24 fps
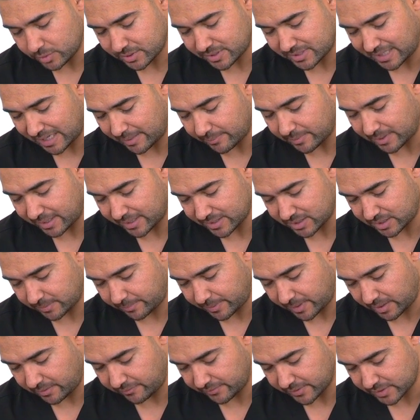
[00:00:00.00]
stabilize the
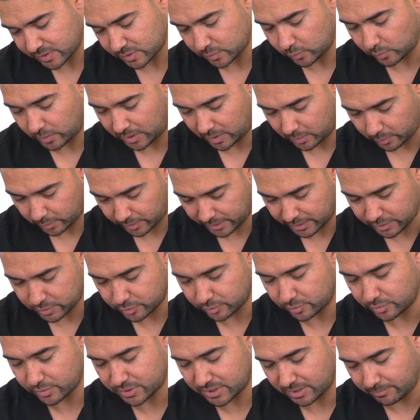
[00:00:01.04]
pelvis while we're
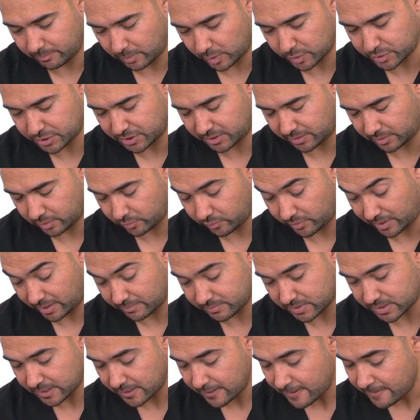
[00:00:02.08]
introducing motion in the
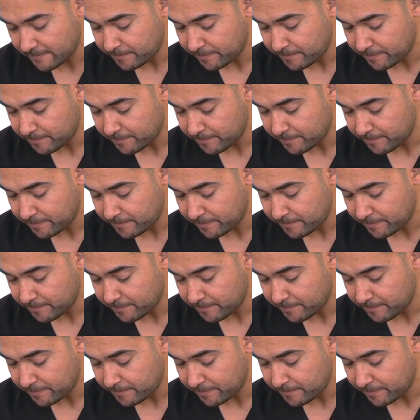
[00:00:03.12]
ribs.